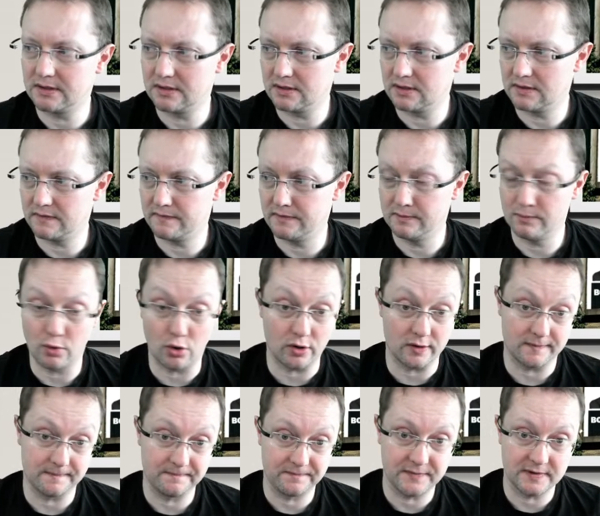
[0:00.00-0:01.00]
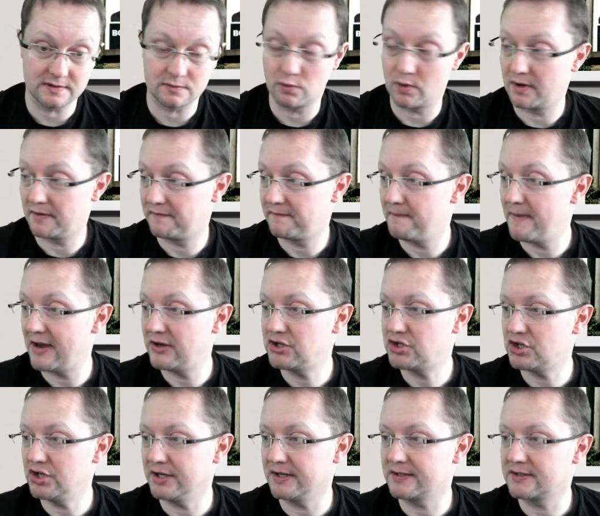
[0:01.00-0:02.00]
even more. It's worth
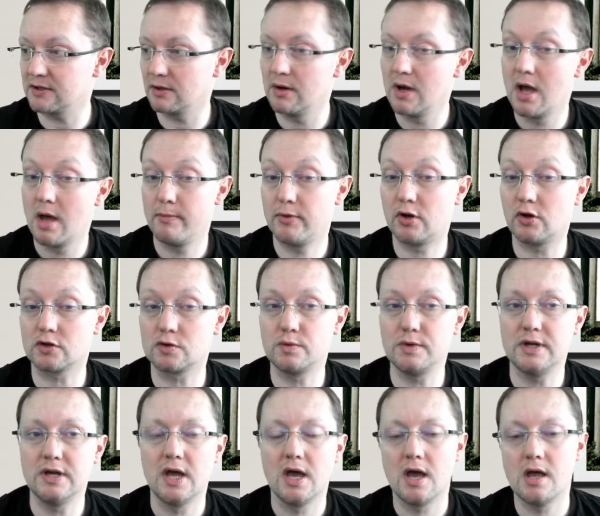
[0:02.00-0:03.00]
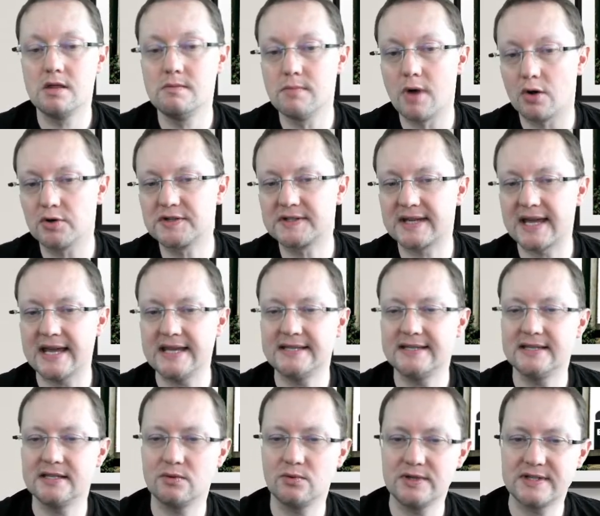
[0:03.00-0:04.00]
mentioning. So because in most
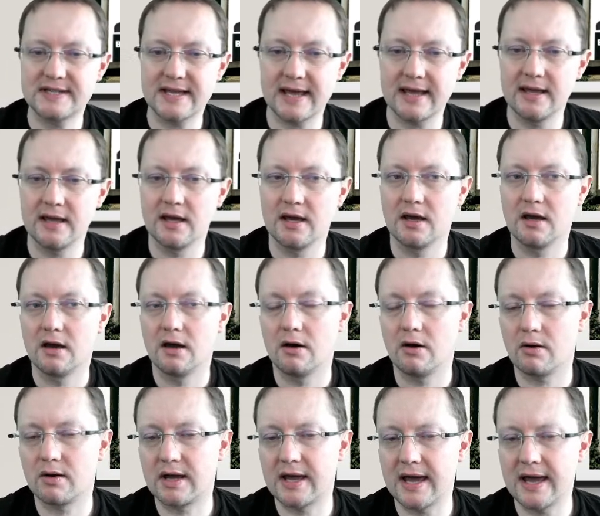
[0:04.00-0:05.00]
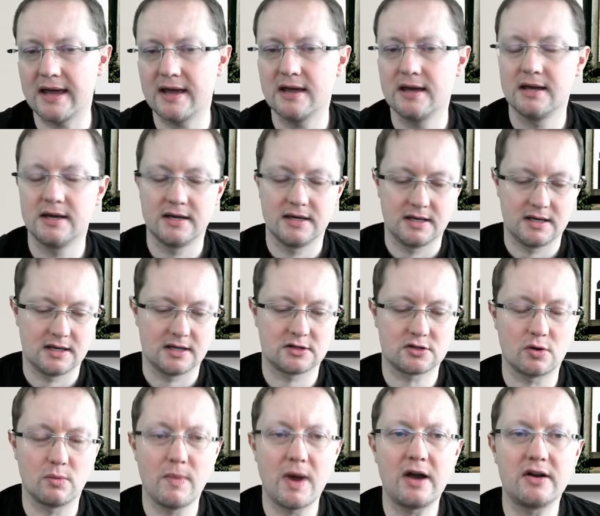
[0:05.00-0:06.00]
cases we say, okay,
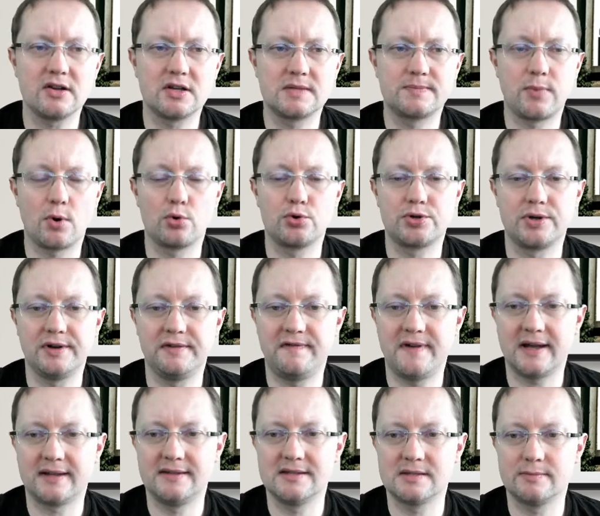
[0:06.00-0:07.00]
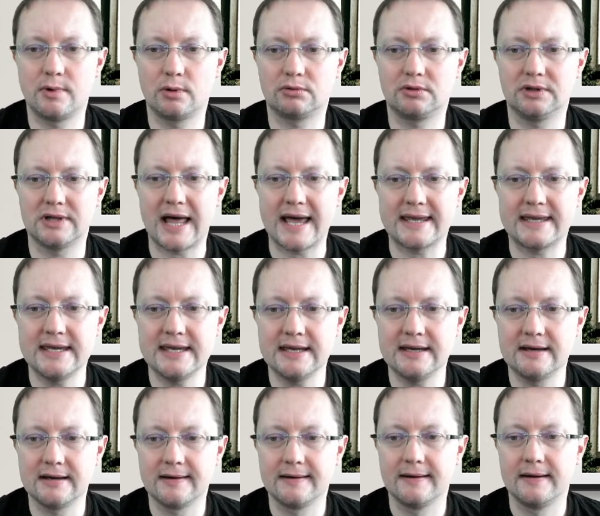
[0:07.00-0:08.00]
so mere exposure effect is about
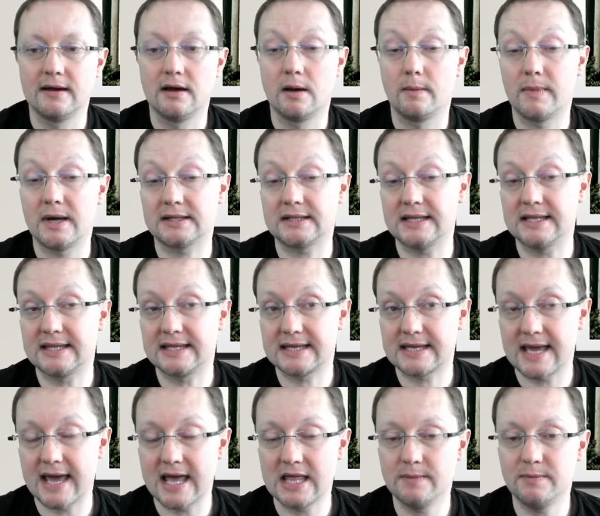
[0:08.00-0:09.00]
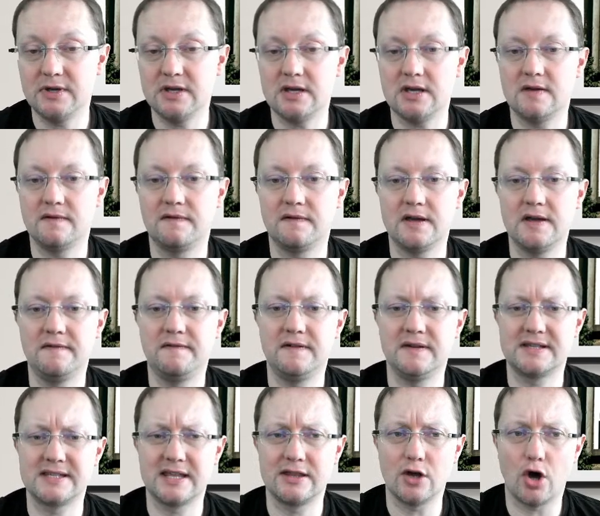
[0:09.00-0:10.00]
liking, but it can be if
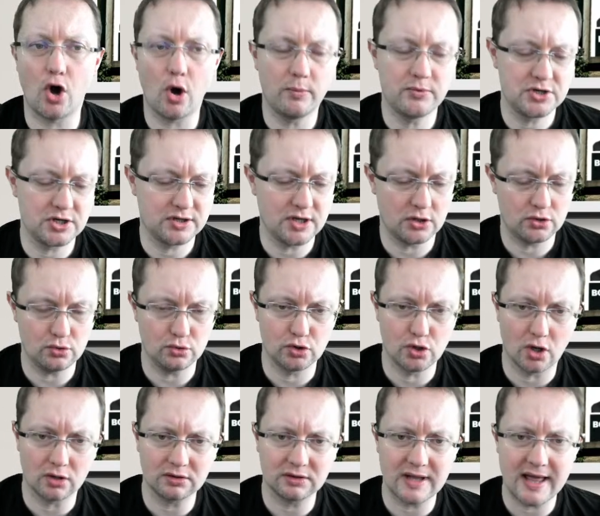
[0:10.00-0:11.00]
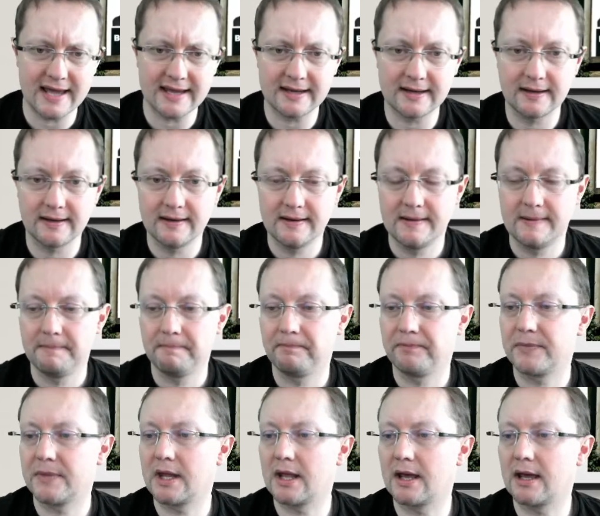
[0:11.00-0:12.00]
it's an object that you don't like,
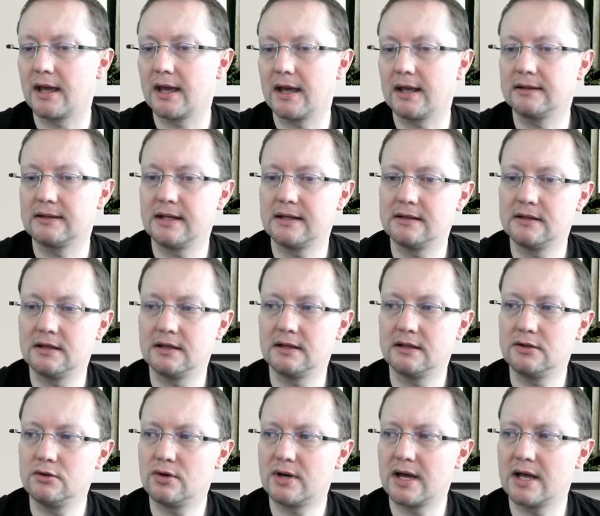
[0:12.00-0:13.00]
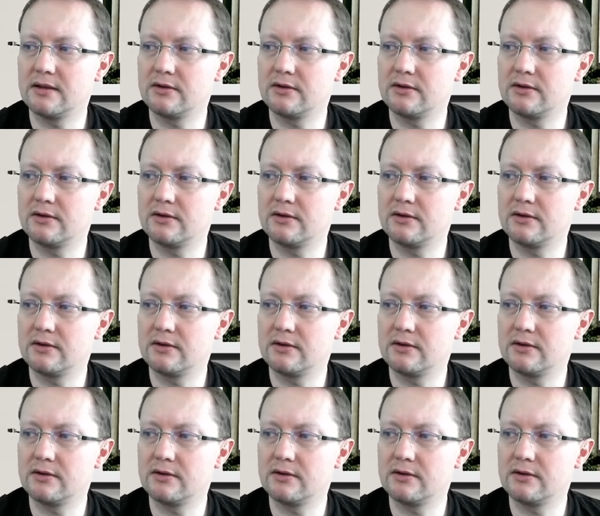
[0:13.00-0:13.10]
then you can